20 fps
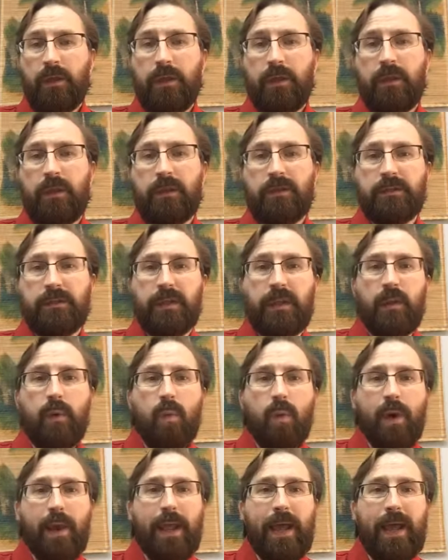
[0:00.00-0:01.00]
is in
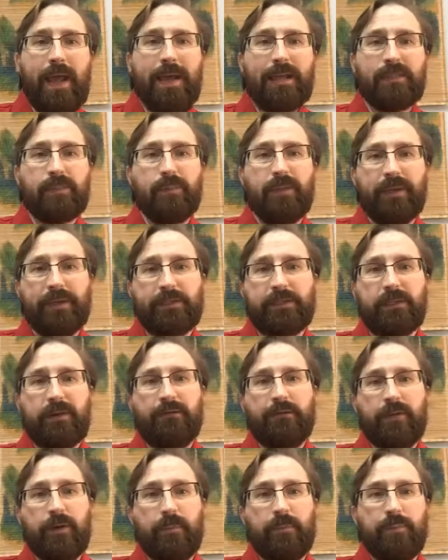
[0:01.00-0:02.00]
what aspects
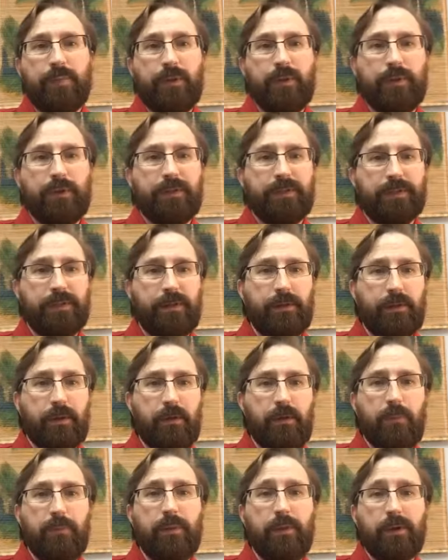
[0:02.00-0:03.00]
of our person,
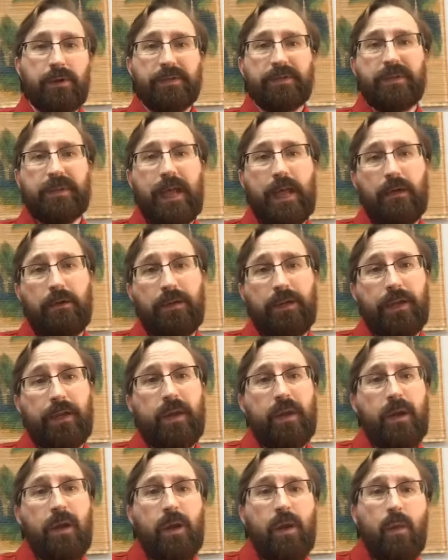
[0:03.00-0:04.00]
our personality,
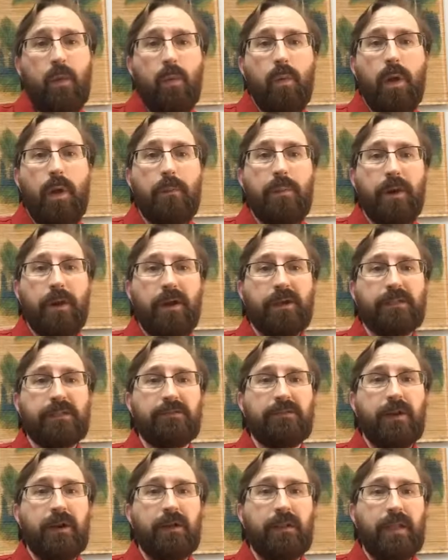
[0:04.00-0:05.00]
what parts
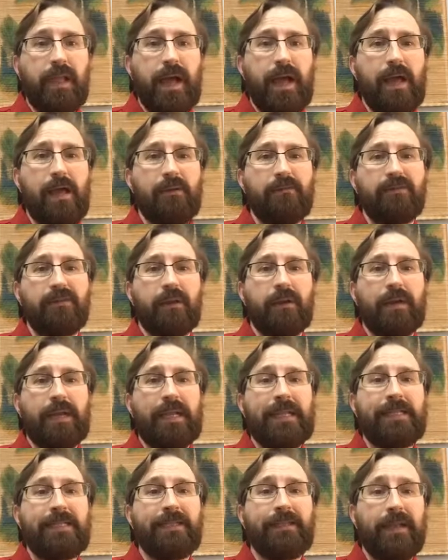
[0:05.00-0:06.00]
of our lives are
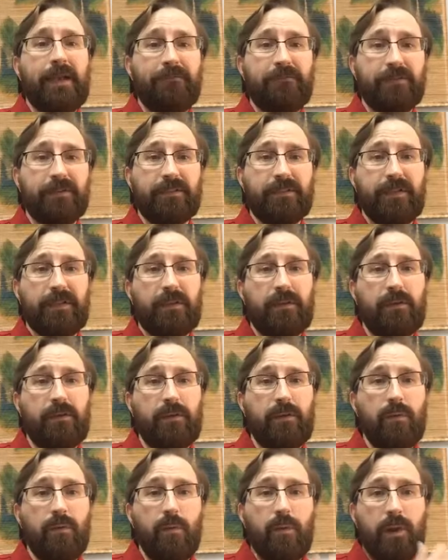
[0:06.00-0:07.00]
in deficit,
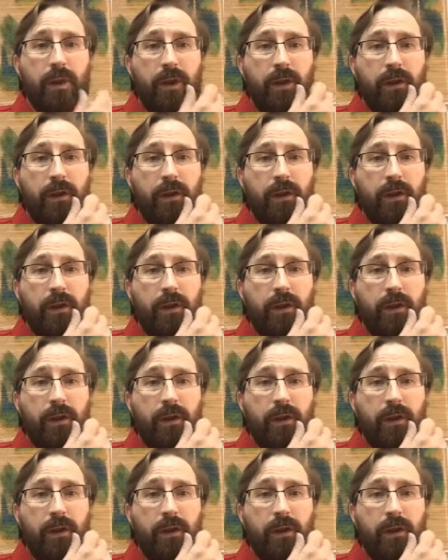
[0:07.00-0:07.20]
where